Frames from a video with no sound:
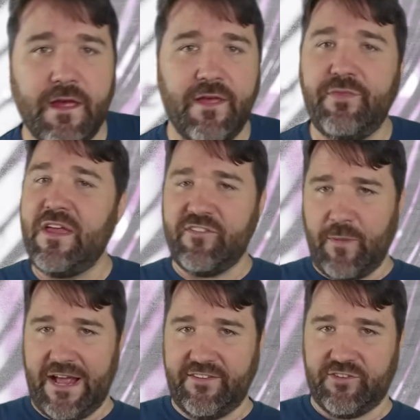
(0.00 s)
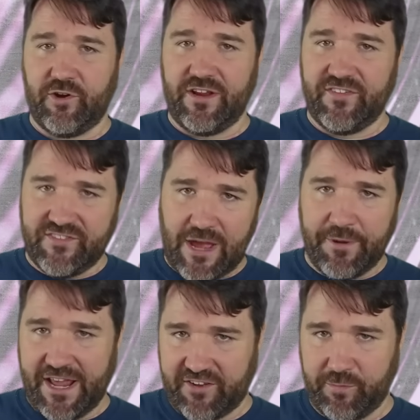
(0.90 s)
These mites, known as
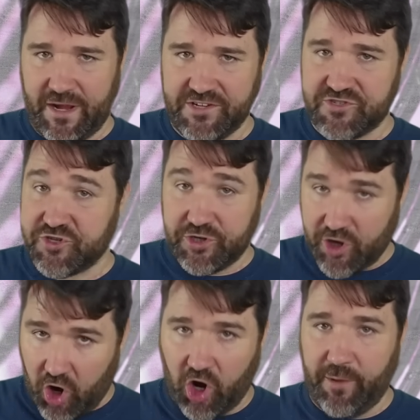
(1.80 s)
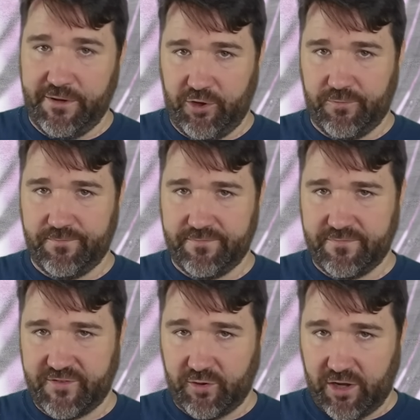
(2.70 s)
Demodex mites, shouldn't harm you
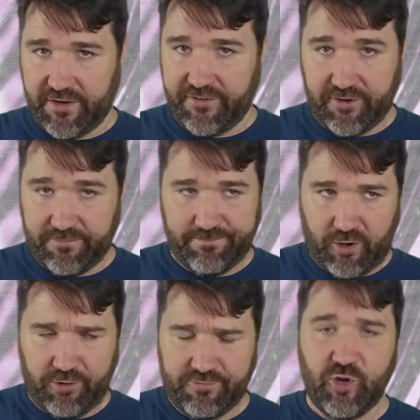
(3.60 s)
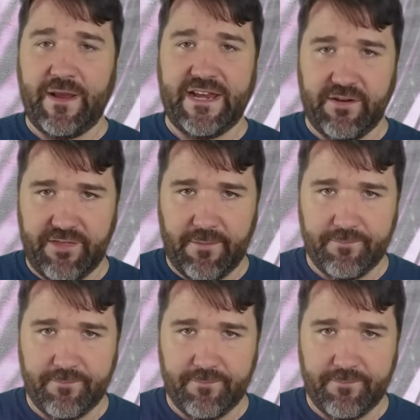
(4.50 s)
so long as there aren't too many of them.